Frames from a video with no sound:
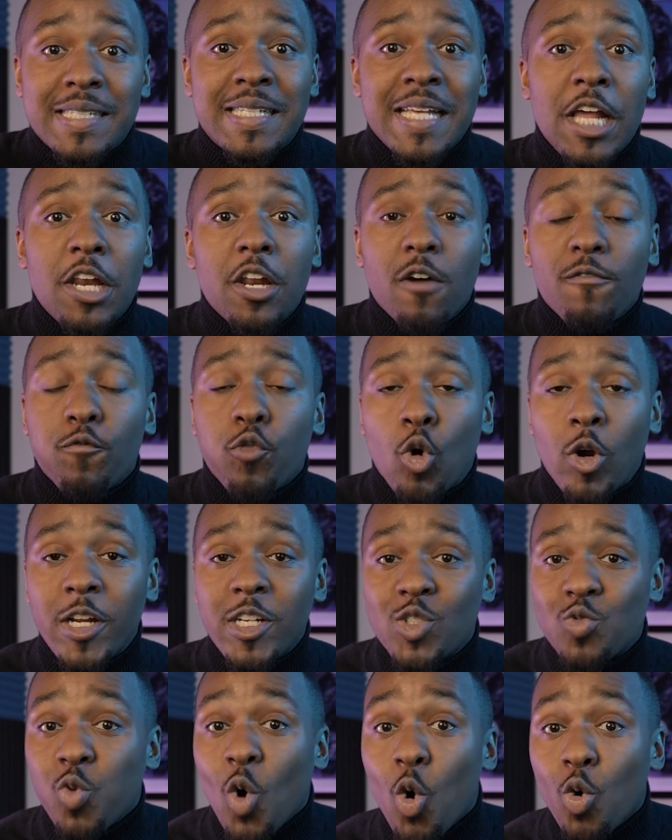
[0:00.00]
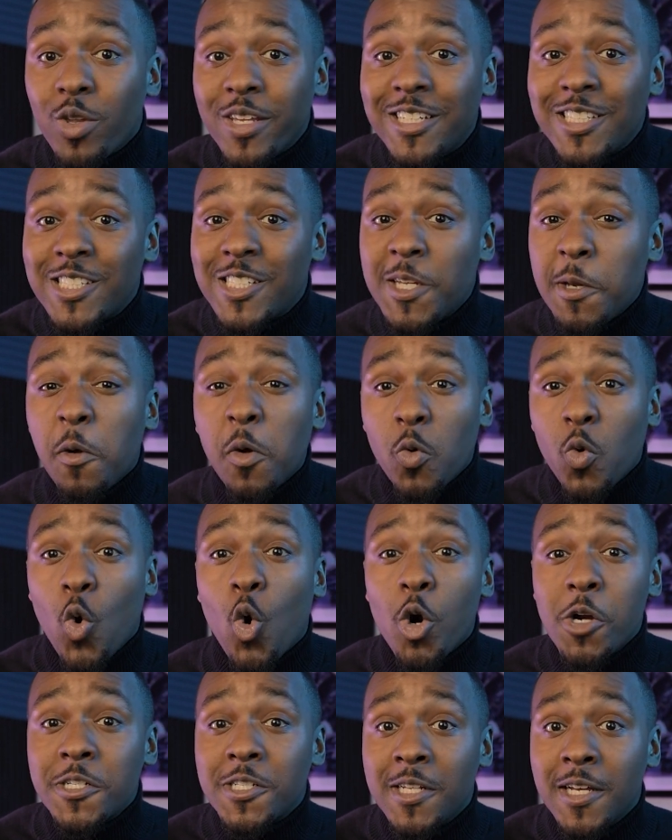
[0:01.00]
the setup for his role in Secret
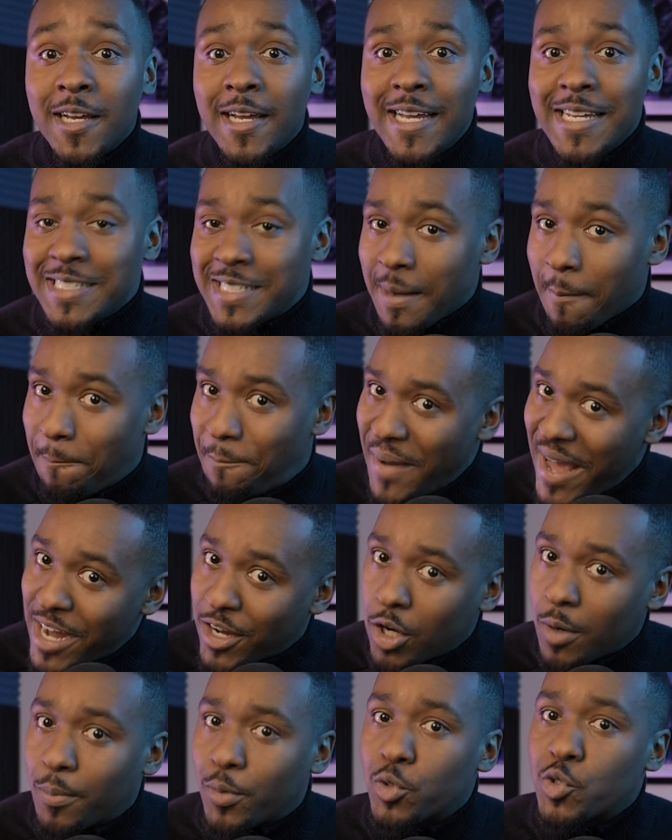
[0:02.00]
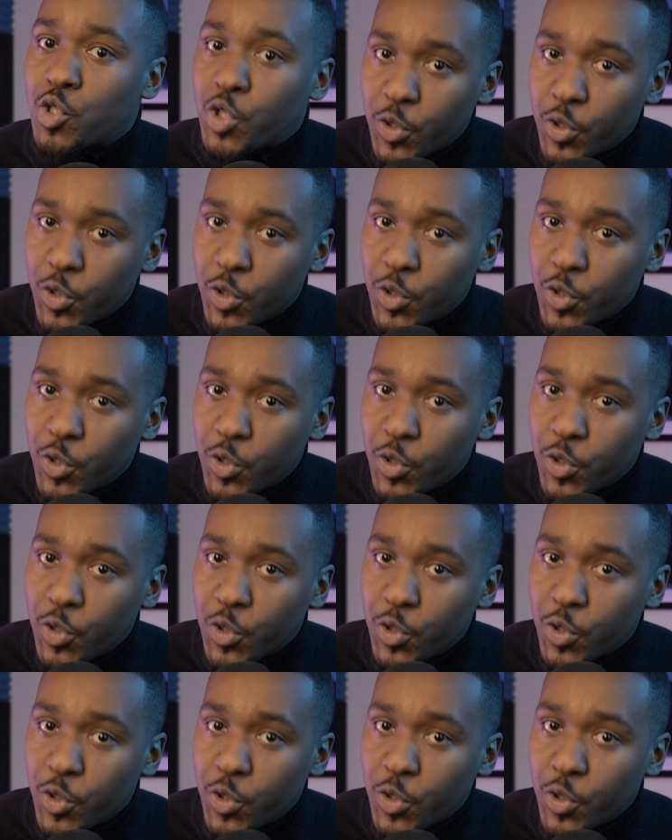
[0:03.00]
Wars is impeccable